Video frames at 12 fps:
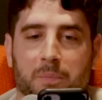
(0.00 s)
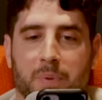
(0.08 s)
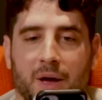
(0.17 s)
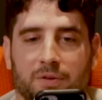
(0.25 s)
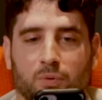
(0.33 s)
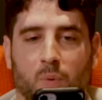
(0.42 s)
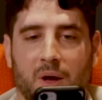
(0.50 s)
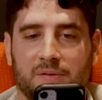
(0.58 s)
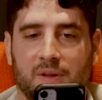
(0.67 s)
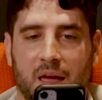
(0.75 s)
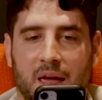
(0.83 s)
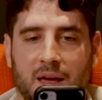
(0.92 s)
white guy?
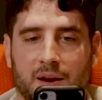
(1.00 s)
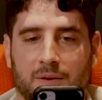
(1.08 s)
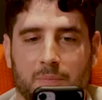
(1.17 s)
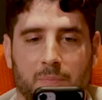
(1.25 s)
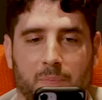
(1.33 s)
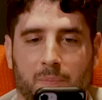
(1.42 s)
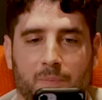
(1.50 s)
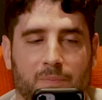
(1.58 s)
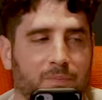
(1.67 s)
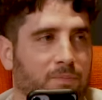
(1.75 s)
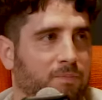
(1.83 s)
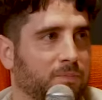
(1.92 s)
West man. No, it
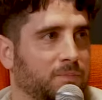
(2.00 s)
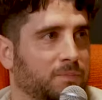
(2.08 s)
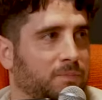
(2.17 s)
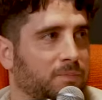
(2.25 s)
was